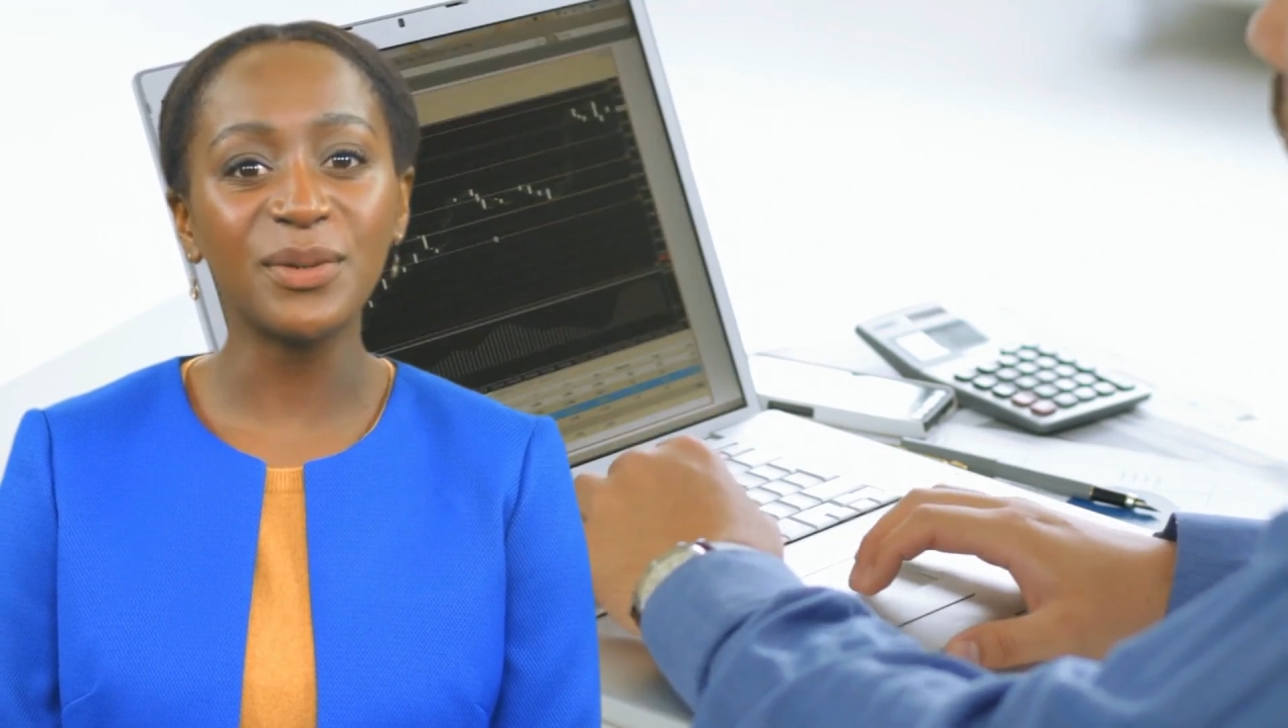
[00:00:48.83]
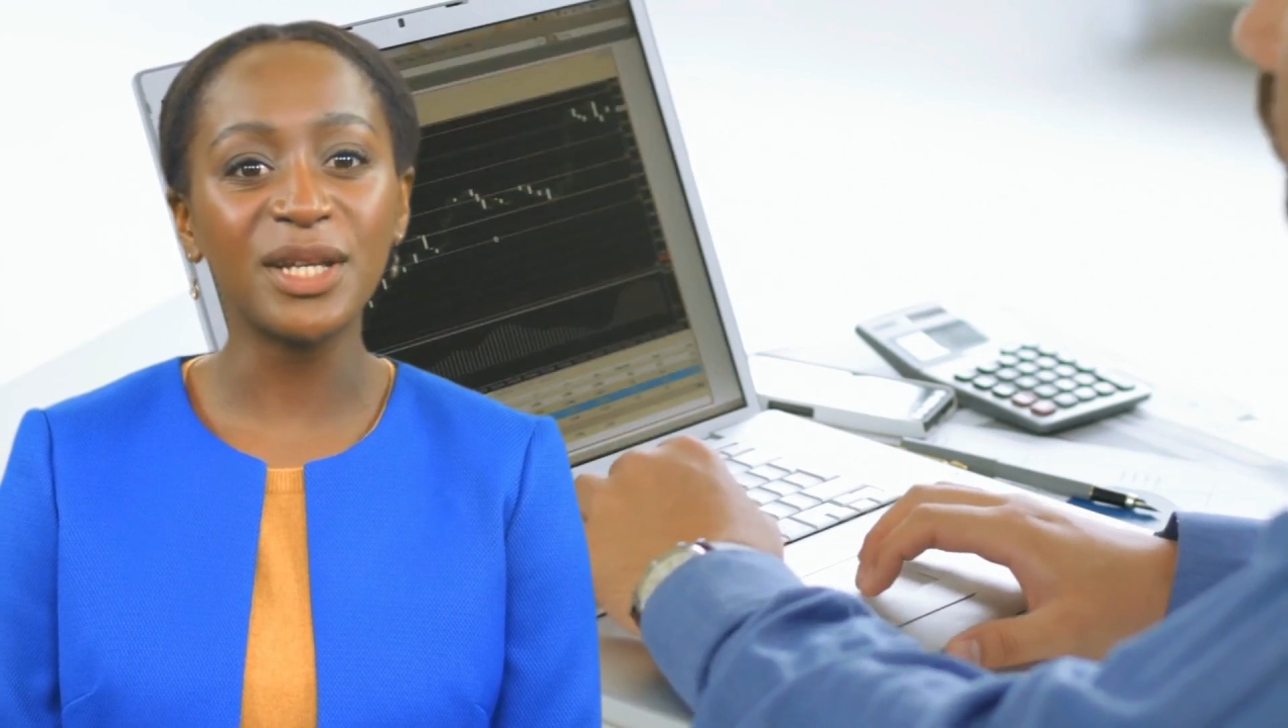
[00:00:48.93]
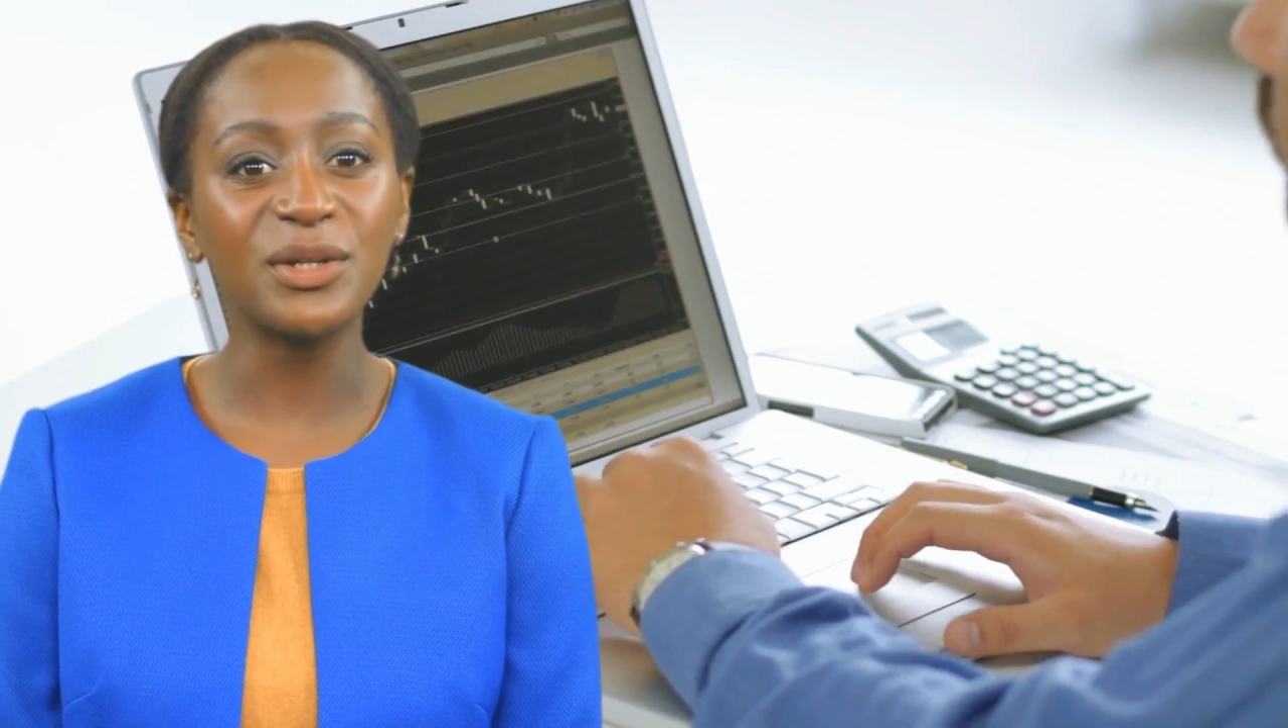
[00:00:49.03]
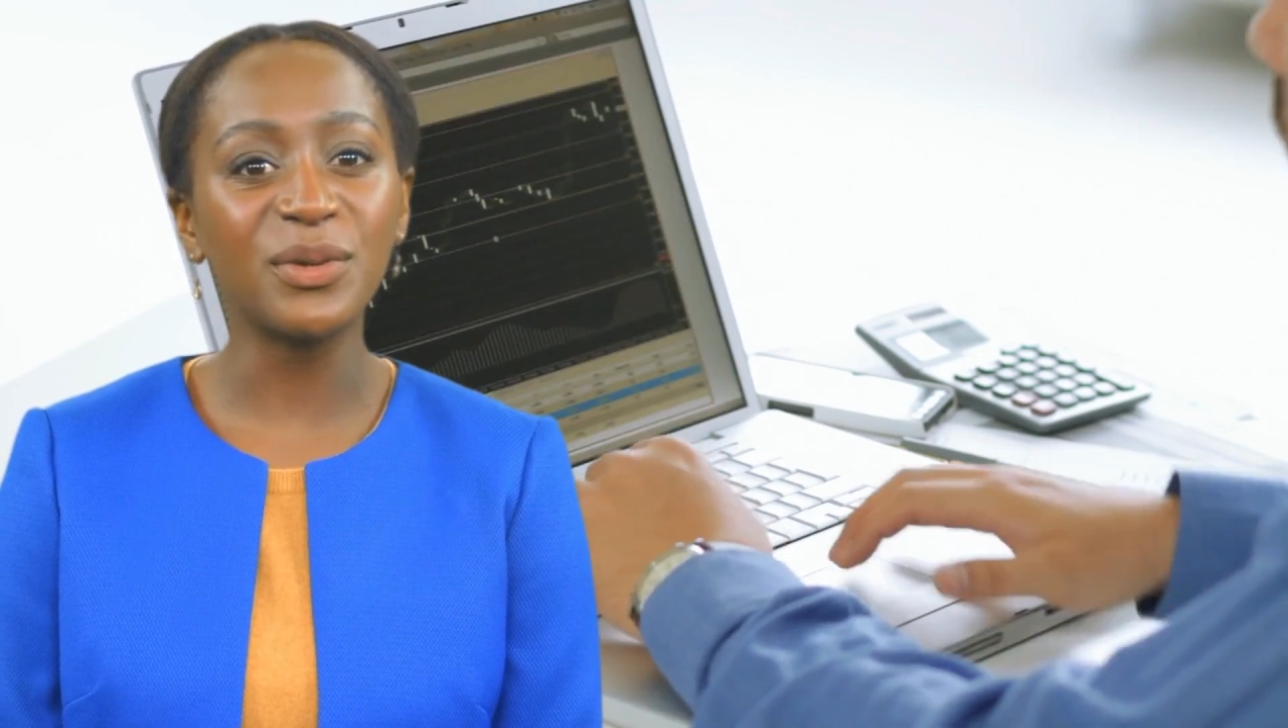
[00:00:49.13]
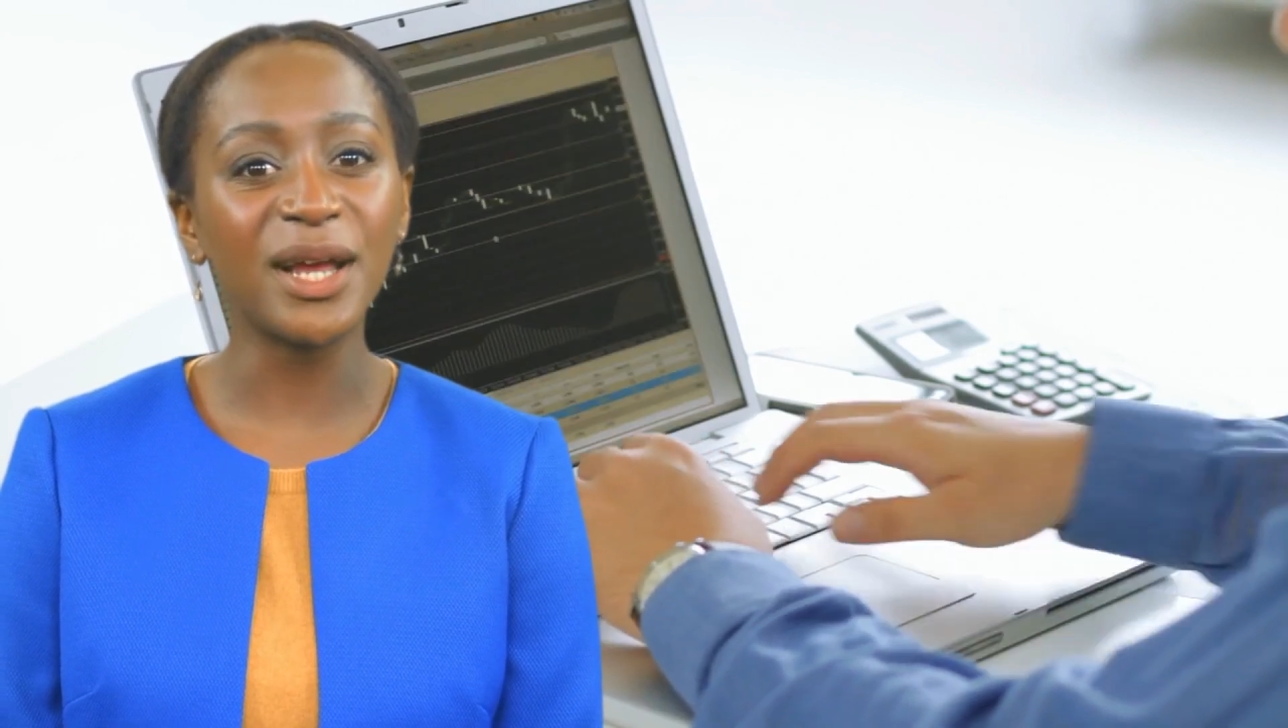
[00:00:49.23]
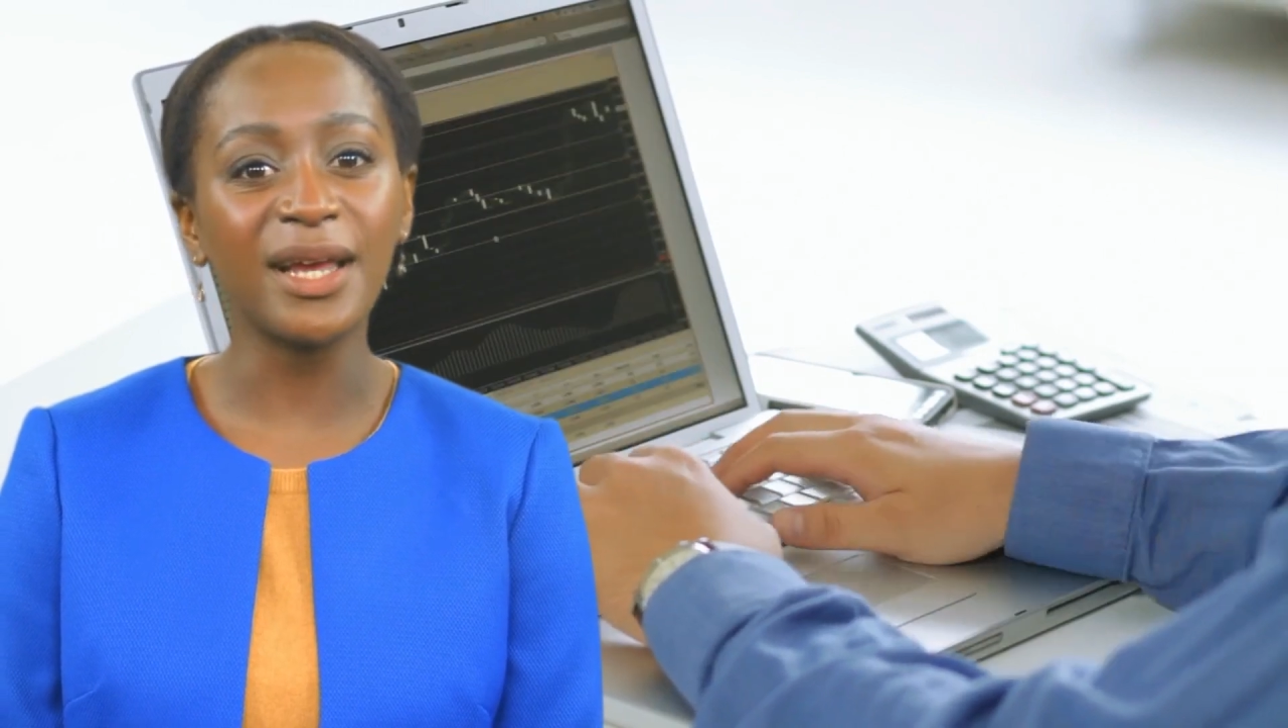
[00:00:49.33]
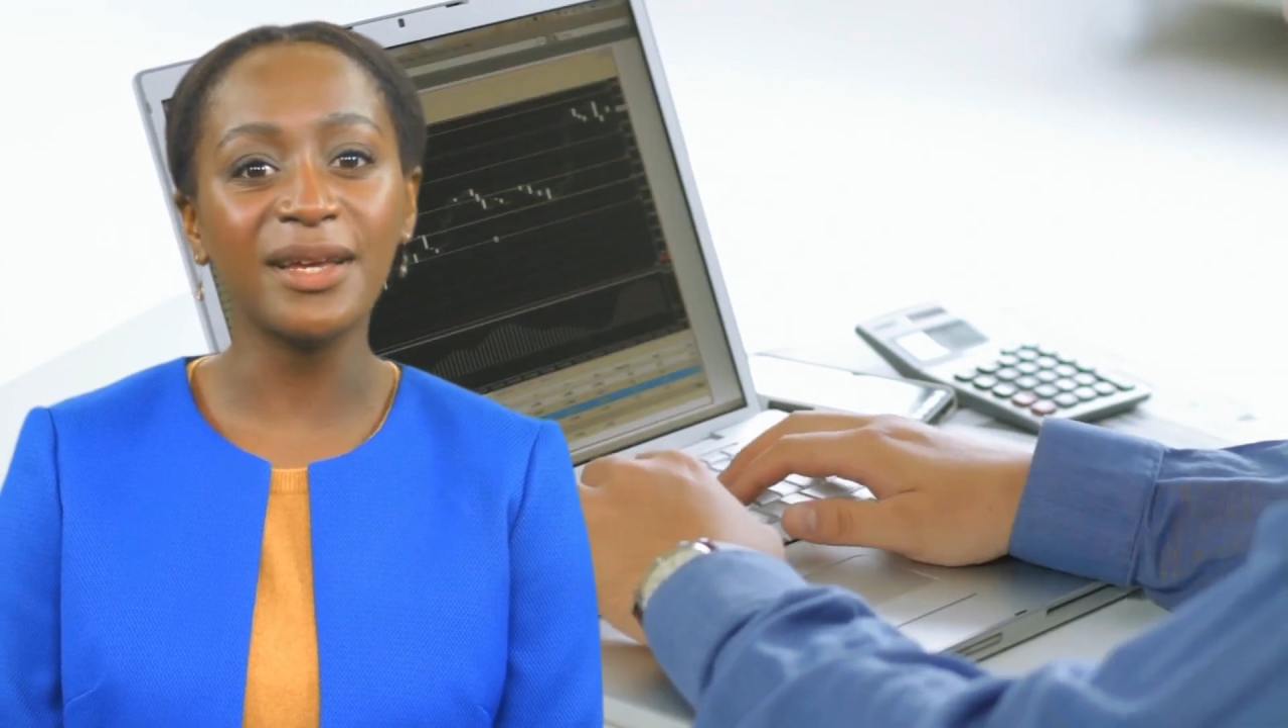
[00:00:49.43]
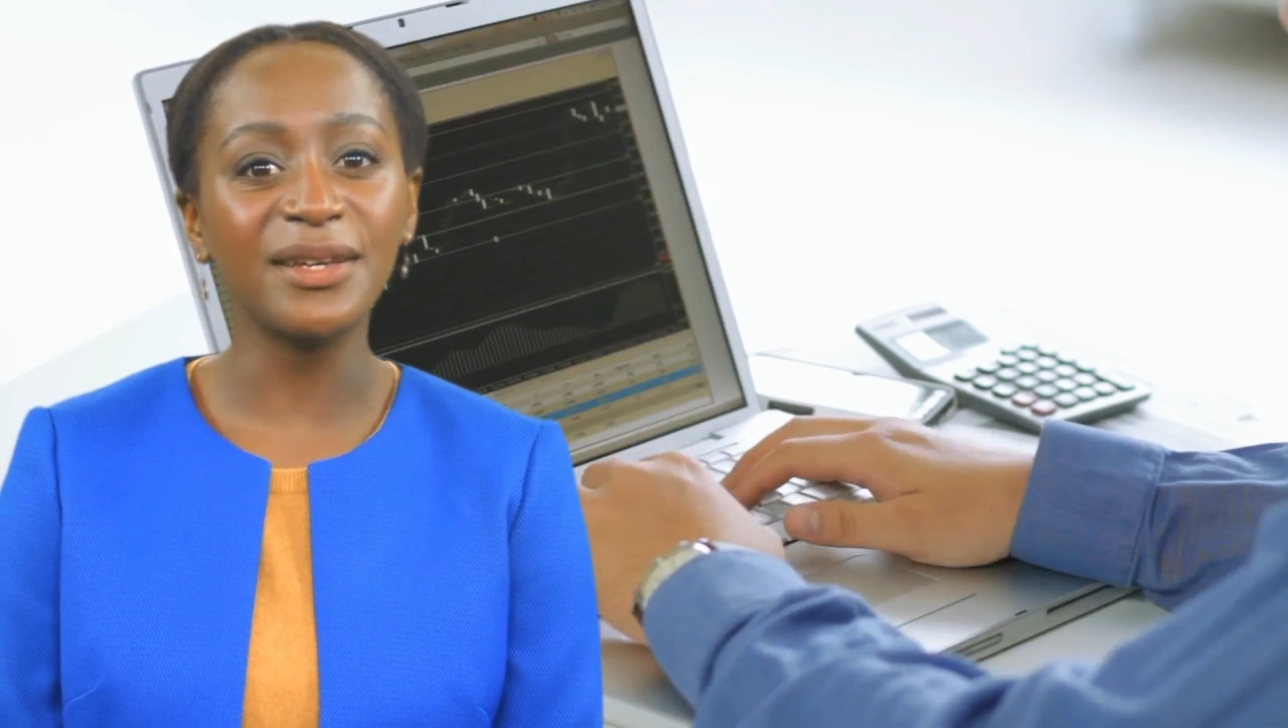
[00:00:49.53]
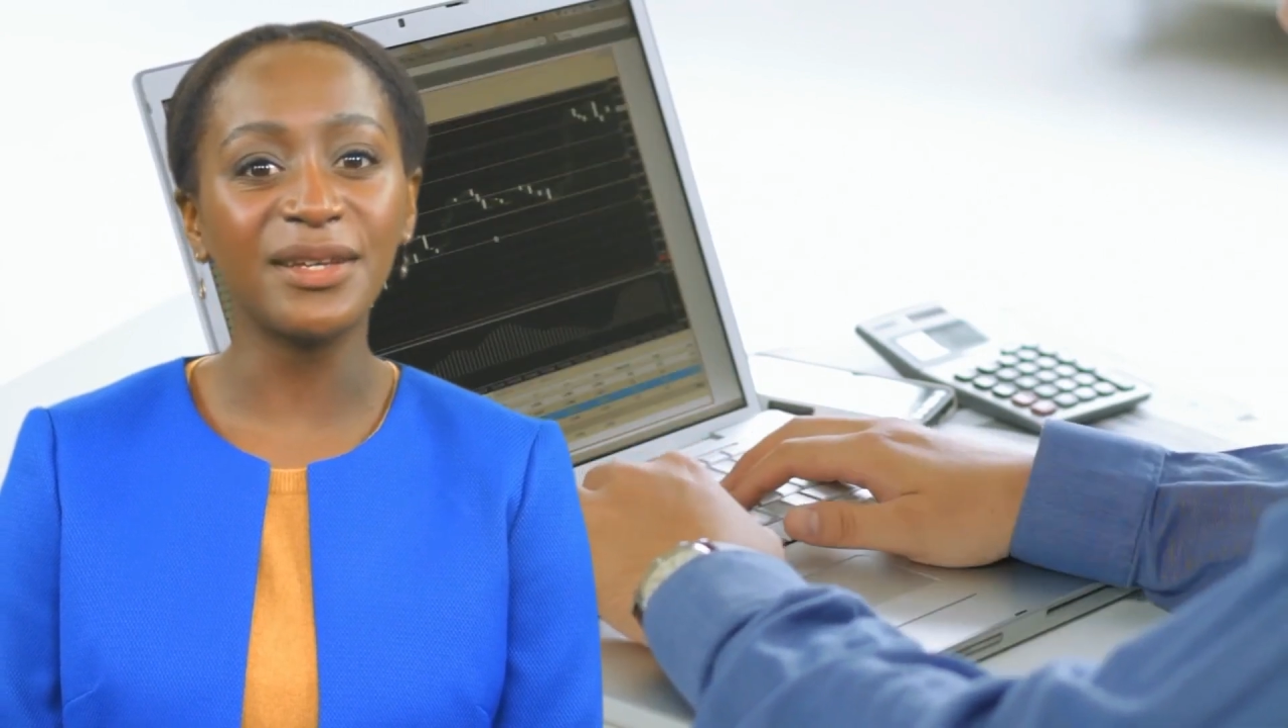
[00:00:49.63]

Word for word: where you are,